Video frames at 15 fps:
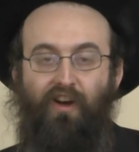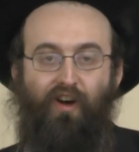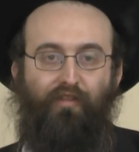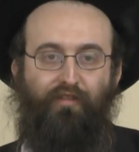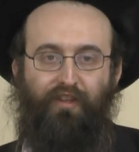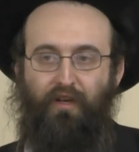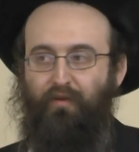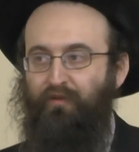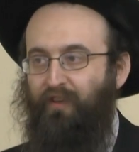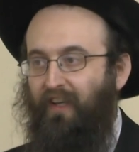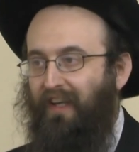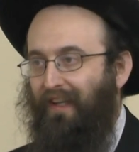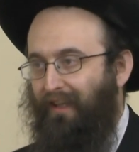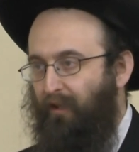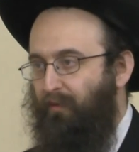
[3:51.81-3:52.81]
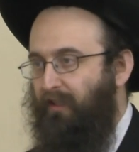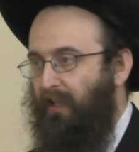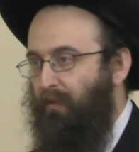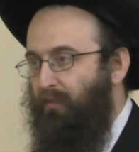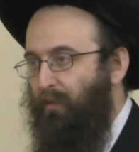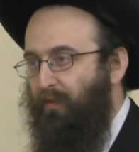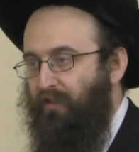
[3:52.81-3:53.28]
over there was very clear what the
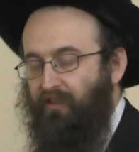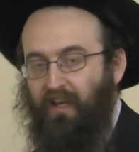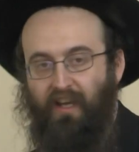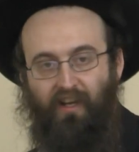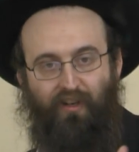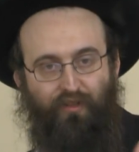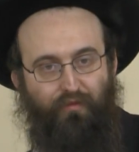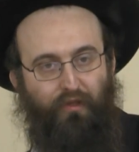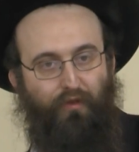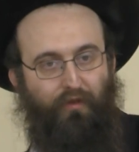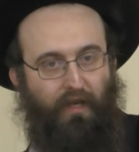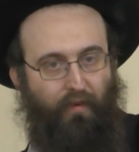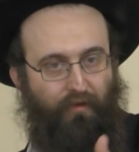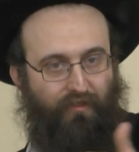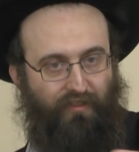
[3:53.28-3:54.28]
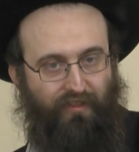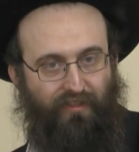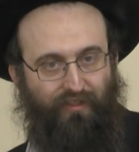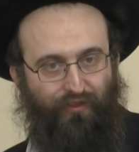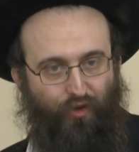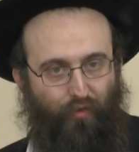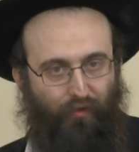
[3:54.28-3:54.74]
Rebbe was saying, because we knew that was
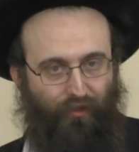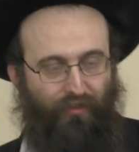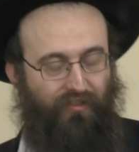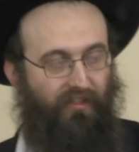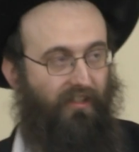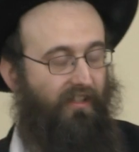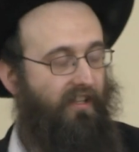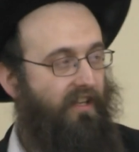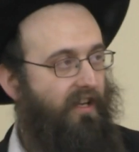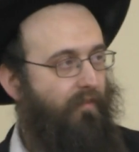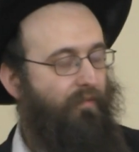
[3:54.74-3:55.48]
the normal nusach.